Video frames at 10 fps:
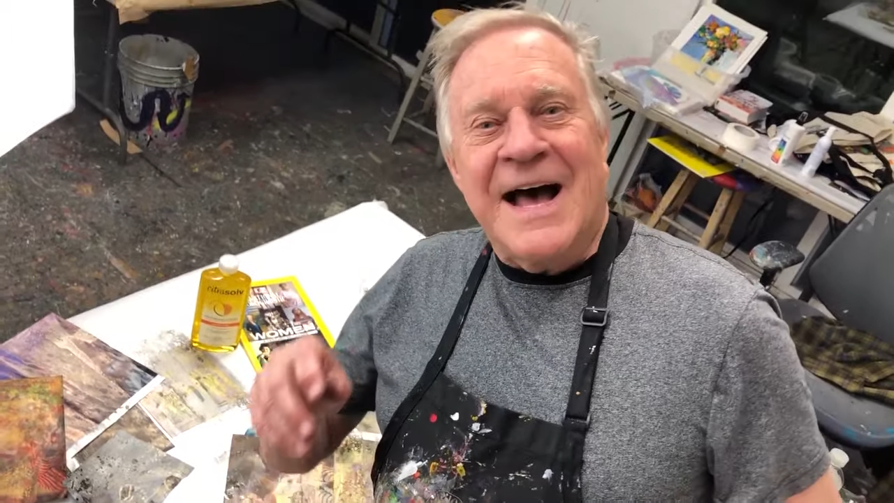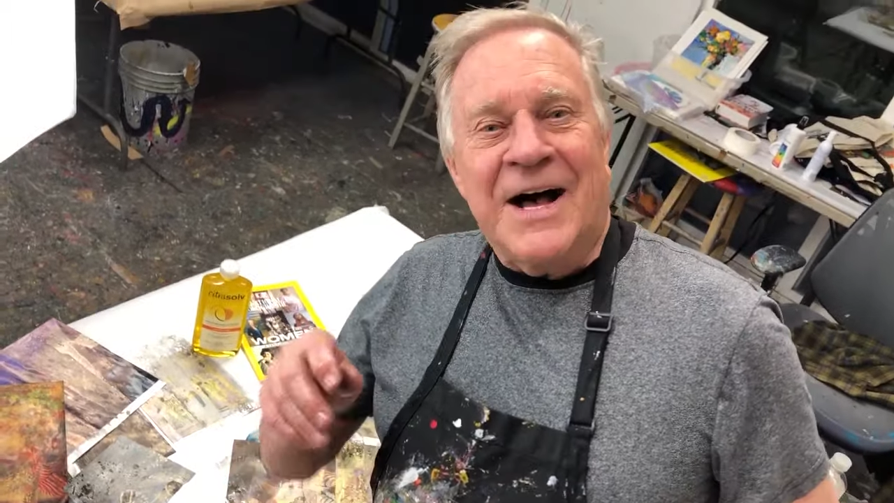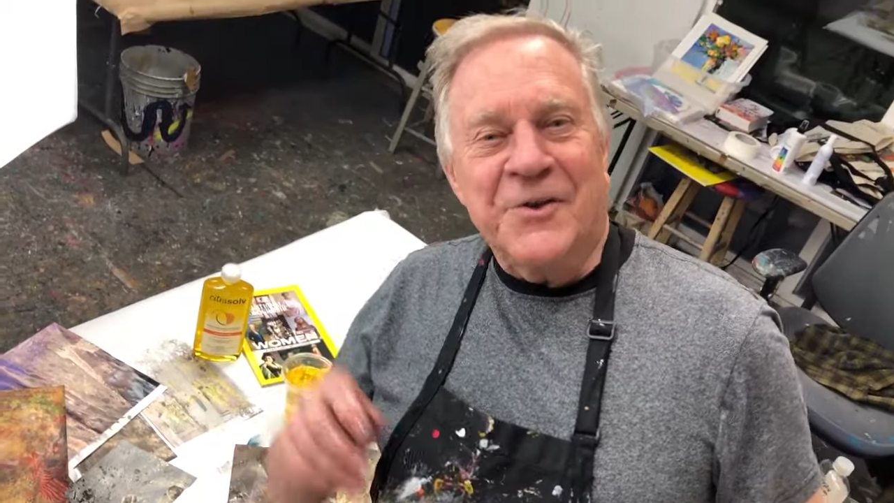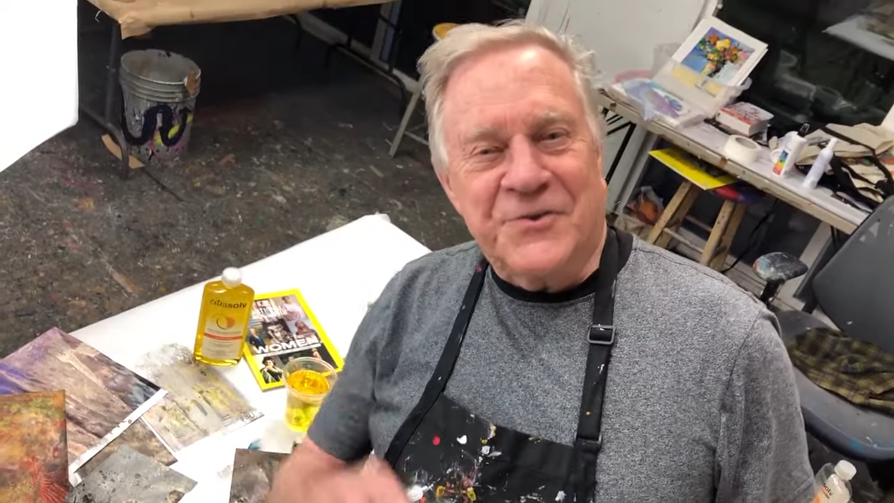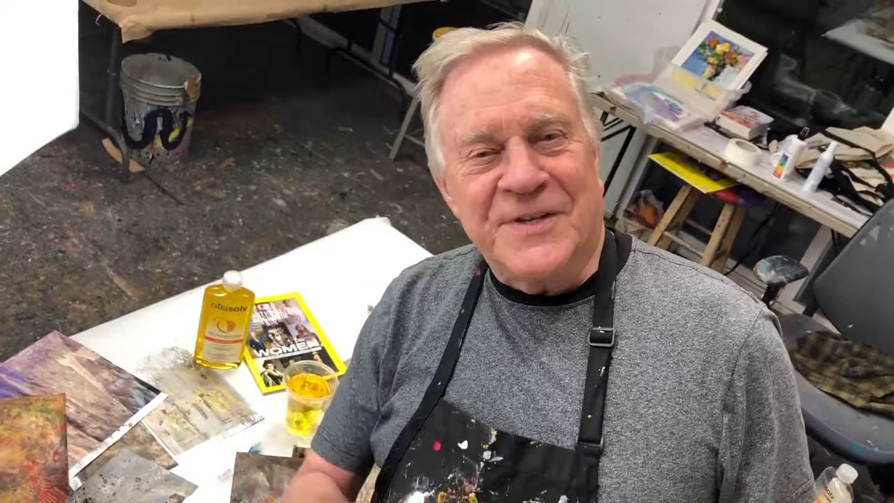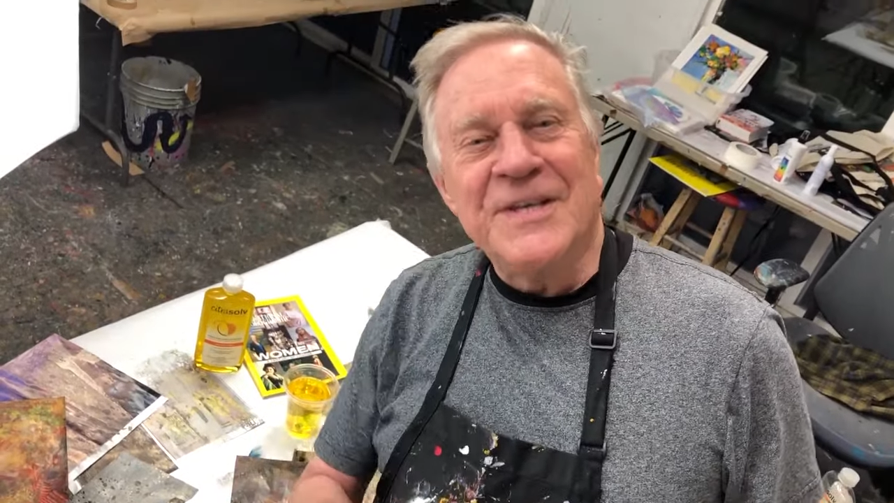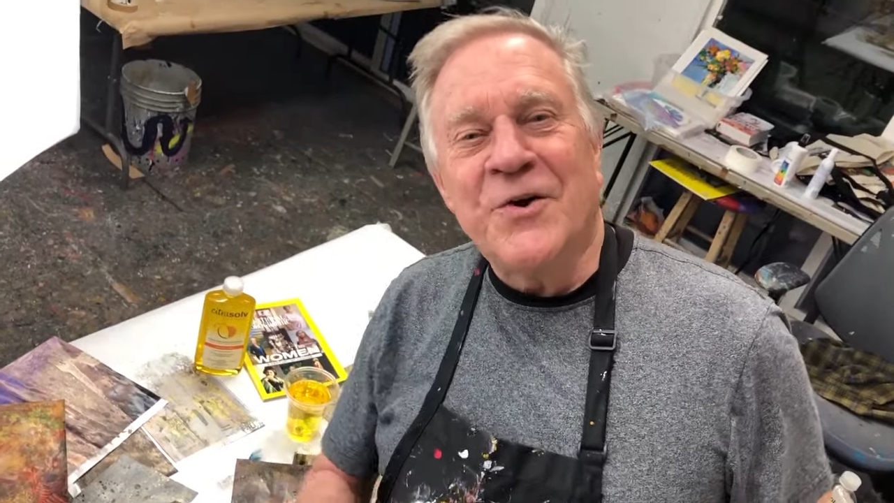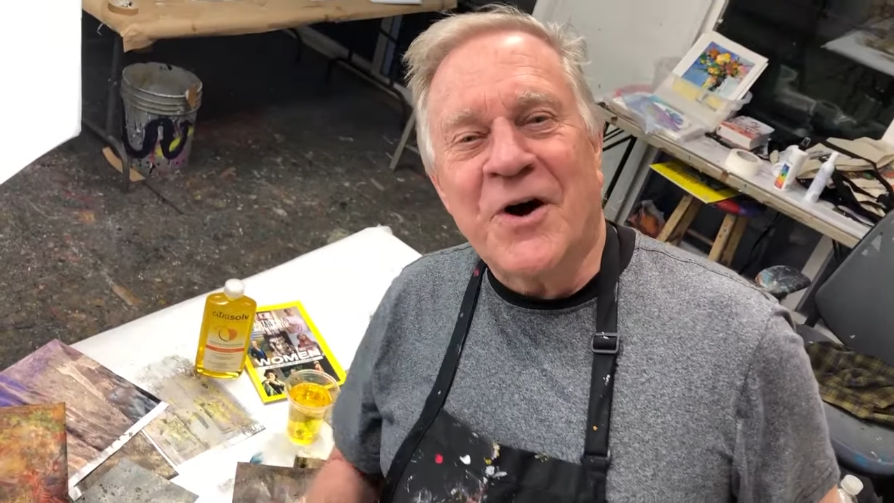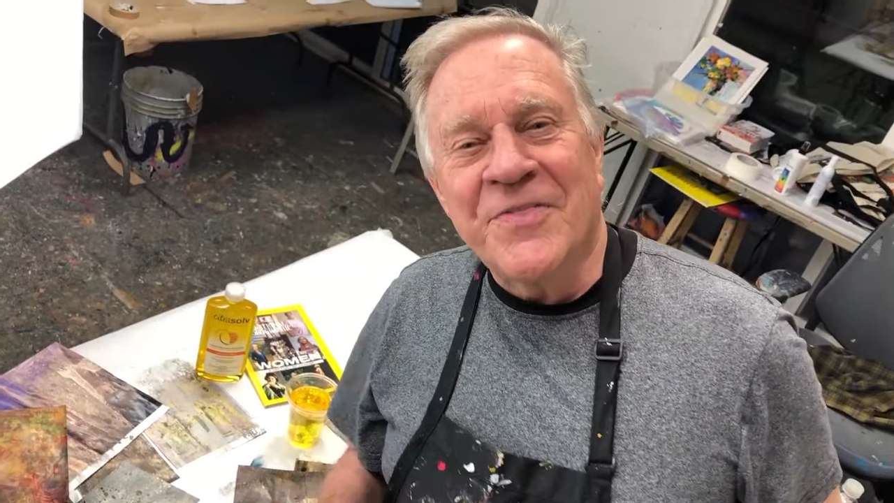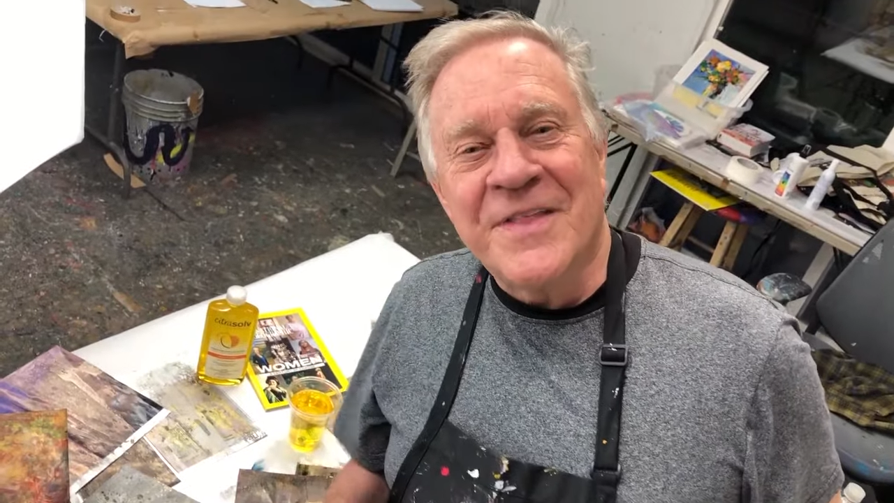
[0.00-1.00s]
I'll see
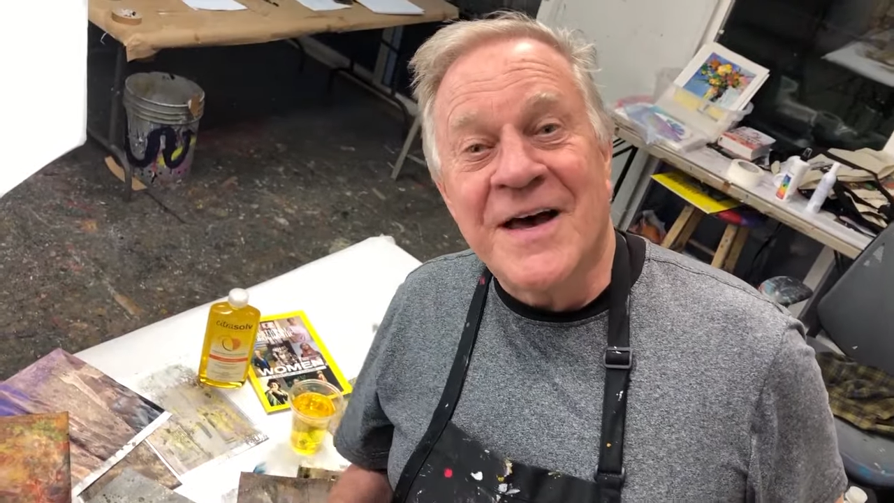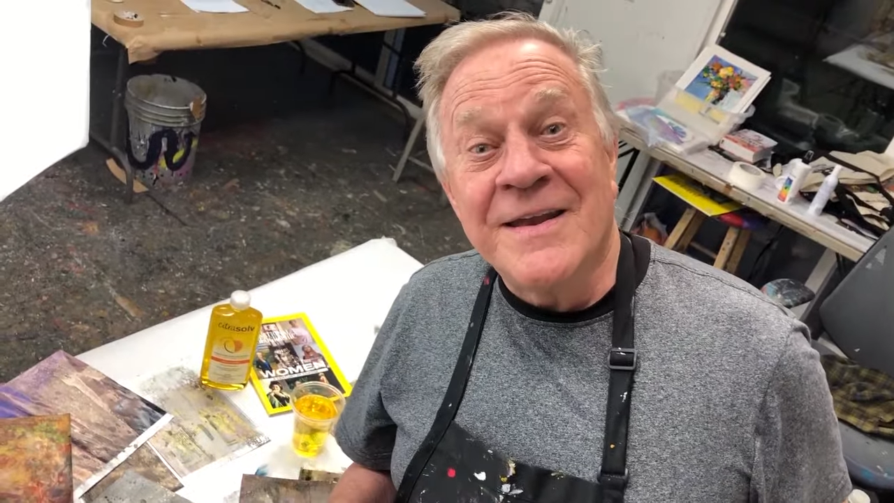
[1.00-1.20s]
you on the